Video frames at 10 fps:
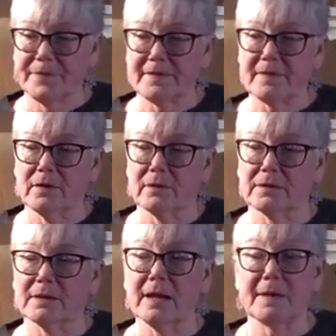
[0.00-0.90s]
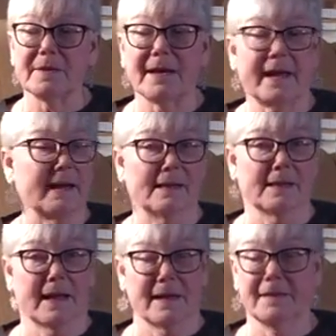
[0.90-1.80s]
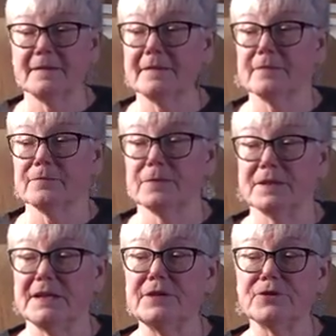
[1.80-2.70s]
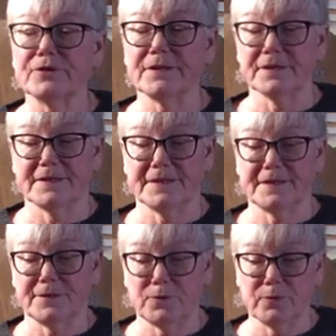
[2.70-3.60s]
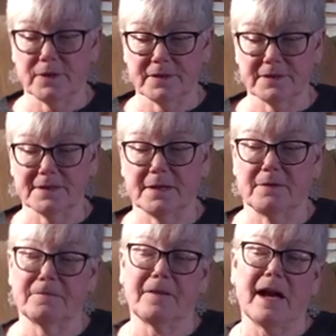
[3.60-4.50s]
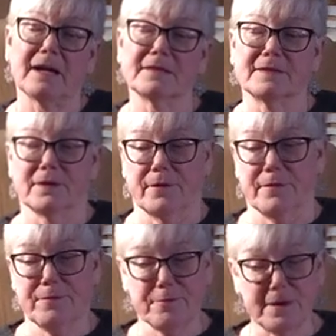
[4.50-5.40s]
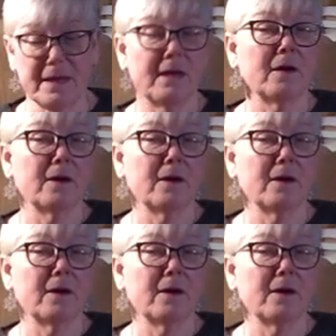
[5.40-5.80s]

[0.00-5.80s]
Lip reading: It's called Climate at a Glance for Teachers and Students, Facts on 30